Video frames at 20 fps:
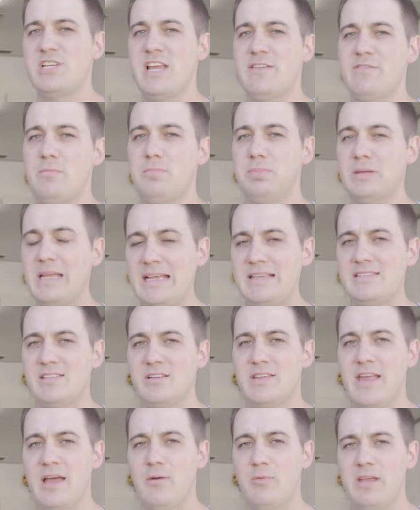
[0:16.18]
Chevy
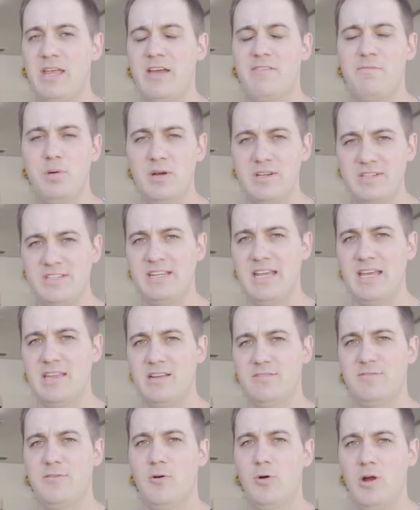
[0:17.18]
Blazer that we have put
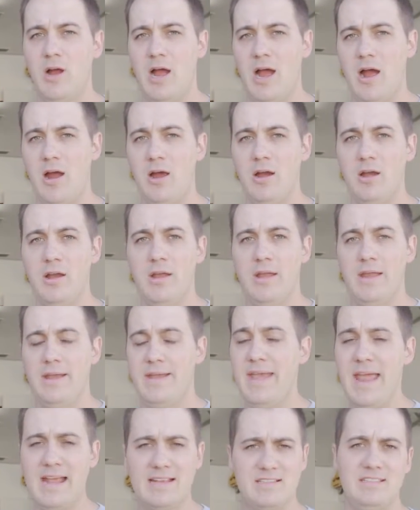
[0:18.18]
together for our
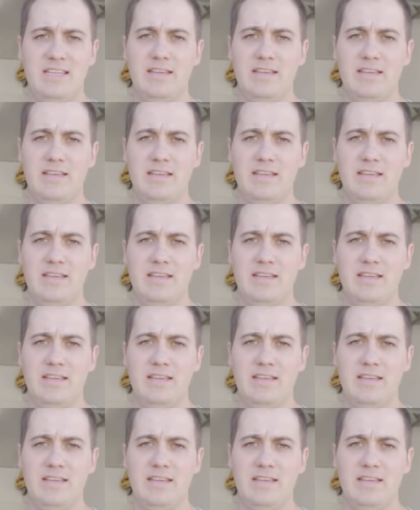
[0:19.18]
next